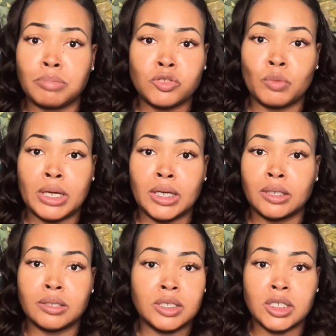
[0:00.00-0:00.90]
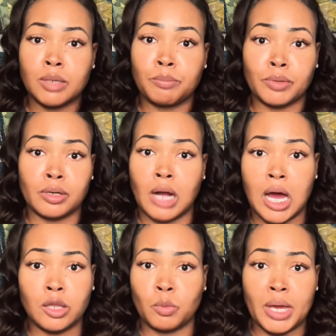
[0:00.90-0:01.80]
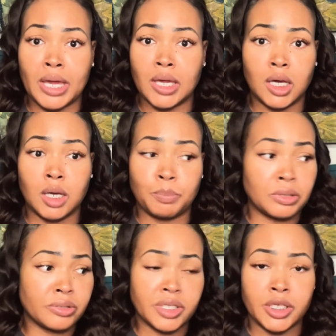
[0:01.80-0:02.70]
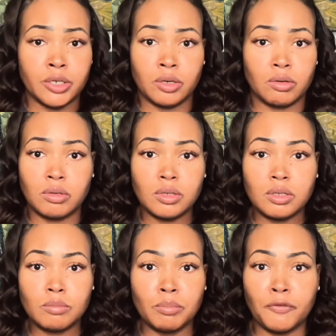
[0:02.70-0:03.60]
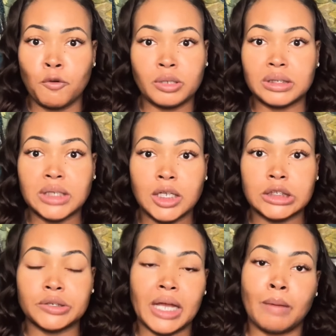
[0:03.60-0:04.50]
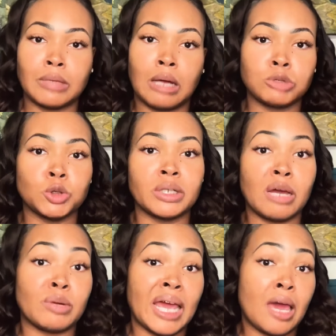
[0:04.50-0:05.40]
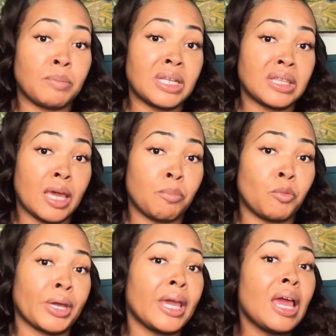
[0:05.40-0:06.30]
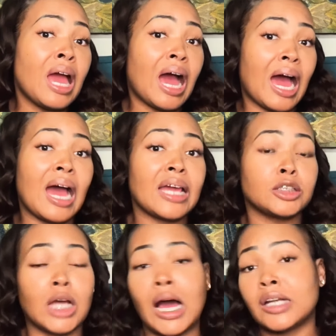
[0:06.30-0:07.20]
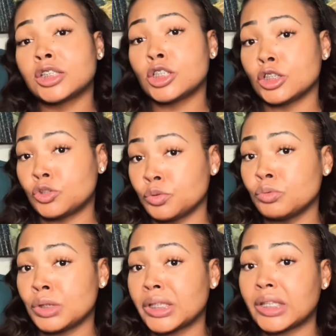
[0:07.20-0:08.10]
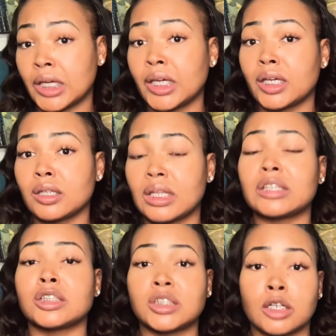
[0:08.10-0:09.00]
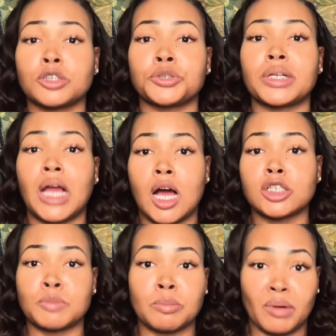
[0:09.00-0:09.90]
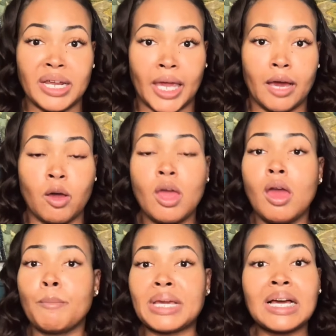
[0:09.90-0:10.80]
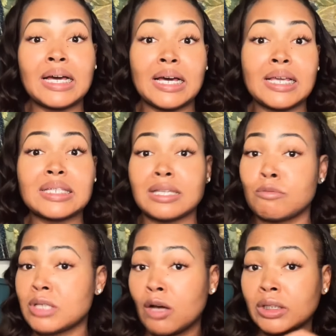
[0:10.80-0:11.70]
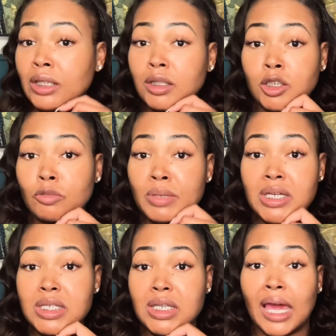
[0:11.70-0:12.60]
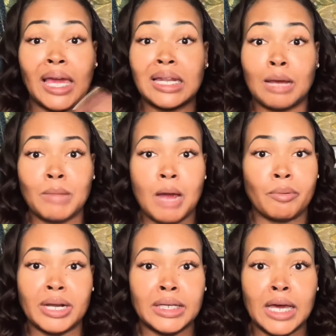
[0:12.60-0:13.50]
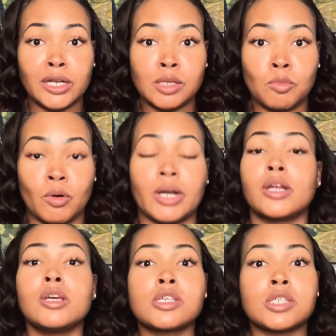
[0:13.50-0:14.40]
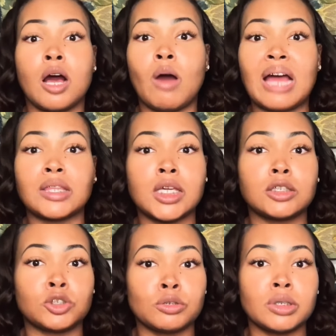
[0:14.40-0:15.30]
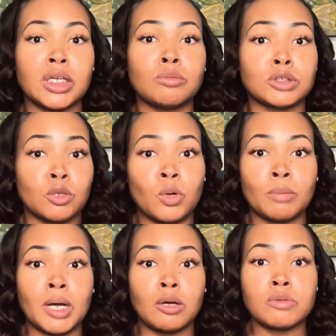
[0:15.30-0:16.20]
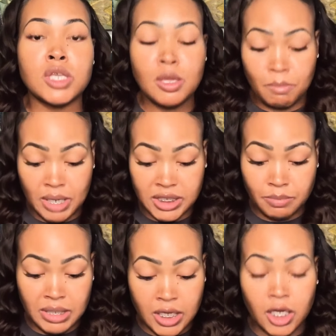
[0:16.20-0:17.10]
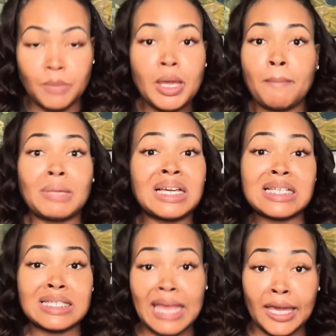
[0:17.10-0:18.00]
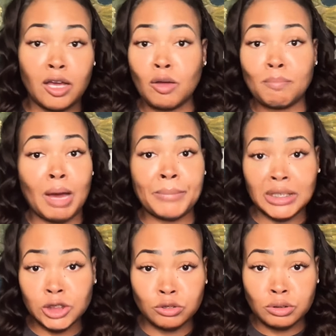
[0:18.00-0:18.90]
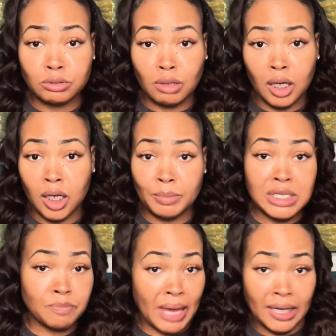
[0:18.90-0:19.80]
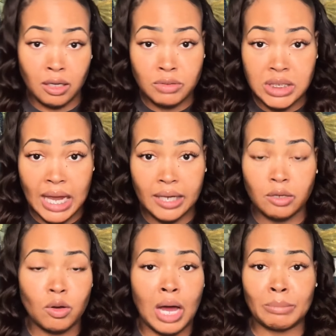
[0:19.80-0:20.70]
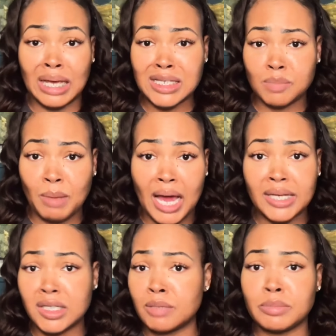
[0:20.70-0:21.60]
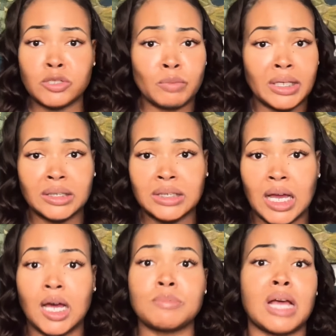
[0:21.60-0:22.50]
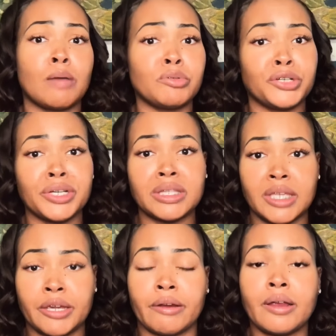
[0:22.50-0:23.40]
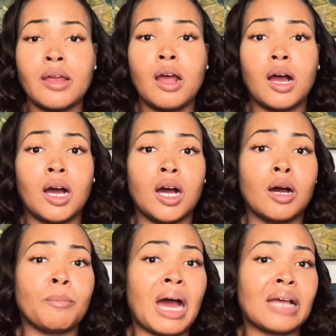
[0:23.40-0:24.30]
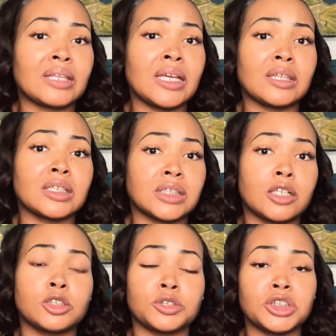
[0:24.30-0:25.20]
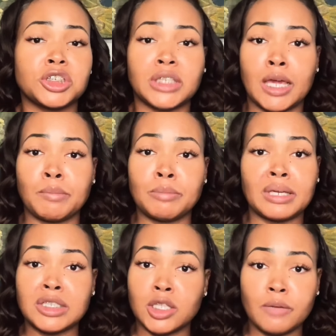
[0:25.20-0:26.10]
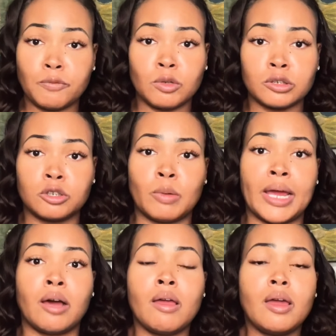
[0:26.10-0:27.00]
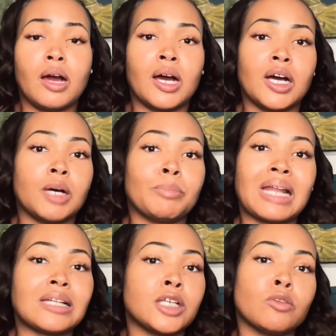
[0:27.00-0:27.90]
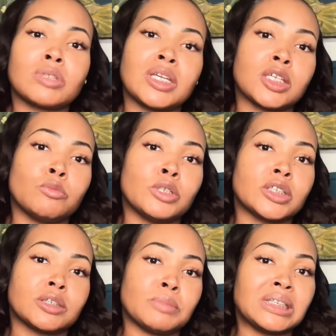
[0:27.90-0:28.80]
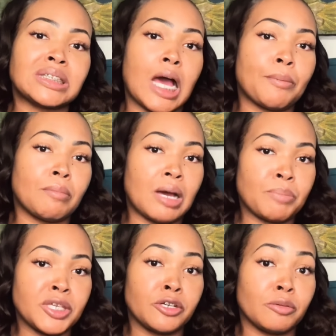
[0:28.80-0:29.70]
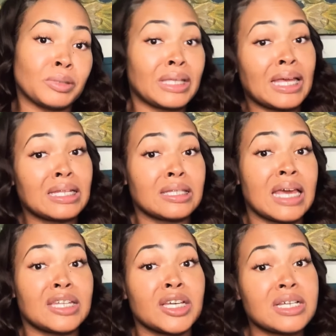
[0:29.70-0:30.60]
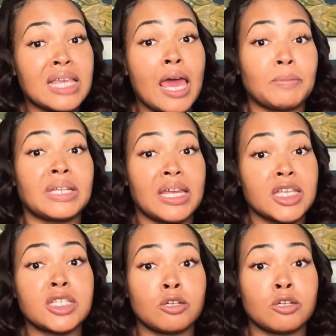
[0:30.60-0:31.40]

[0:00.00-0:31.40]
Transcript: between December all the way up until before the surgery. I mean, I'm sure that would have happened at that point. I honestly, truly think that the surgery caused me to break out because it was only little bits and I'm not breaking out anymore. So I think truly it was the hormones messing me up because now my menstrual is back on cycle. I'm not spotting in between times. I'm good there. I think the surgery just had me messed up for a little while. But I don't think it was me stopping my pill. But that does happen. That is